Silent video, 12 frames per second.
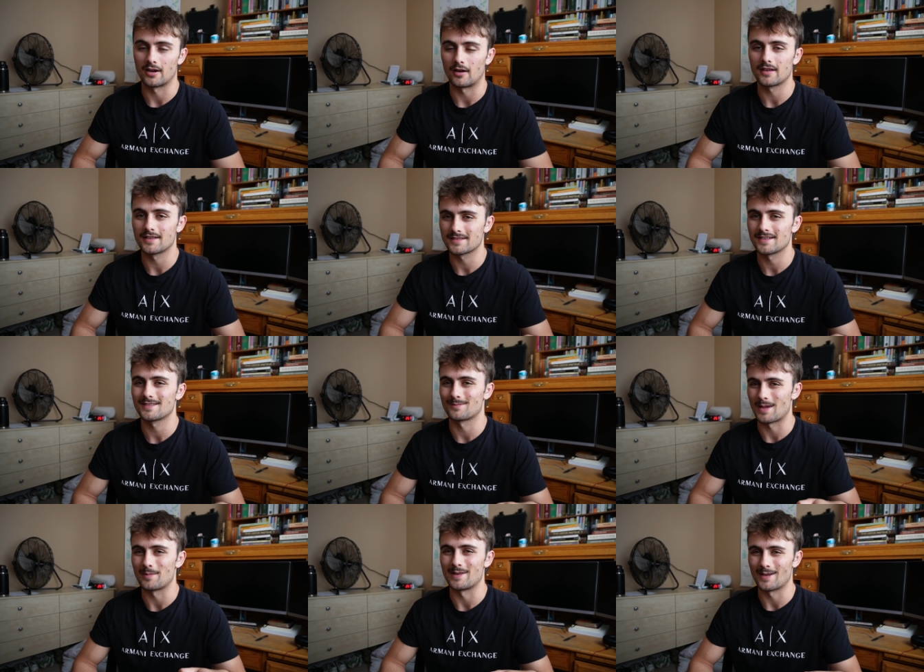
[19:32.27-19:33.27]
audiences?
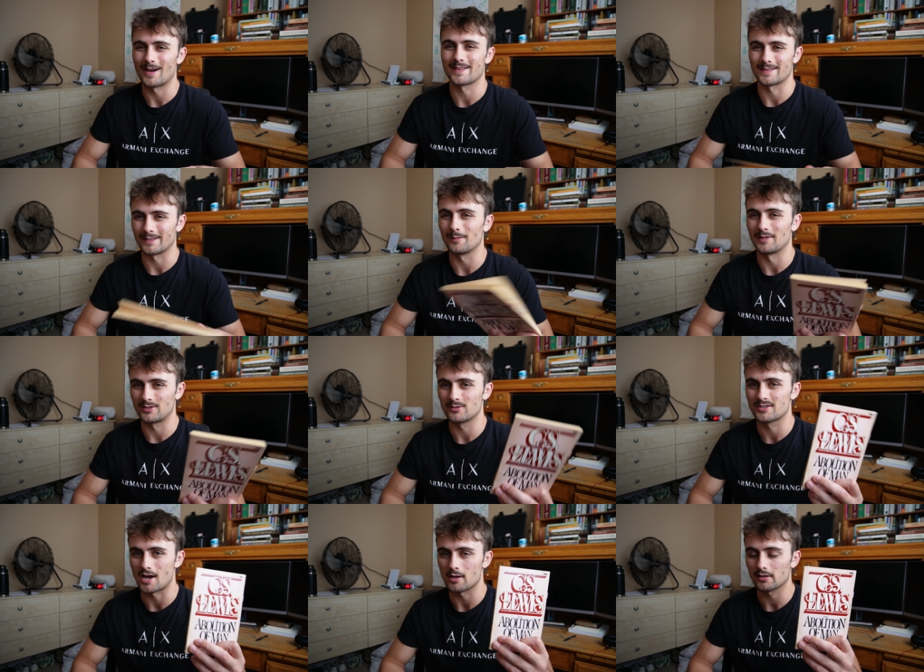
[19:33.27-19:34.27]
Maybe not. It's a little bit too
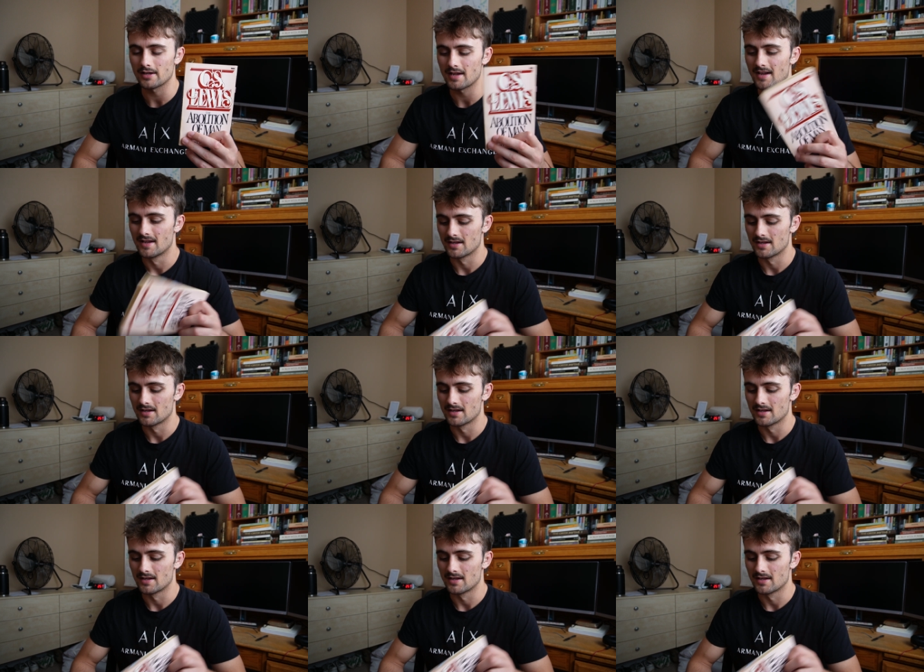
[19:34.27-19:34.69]
scholarly.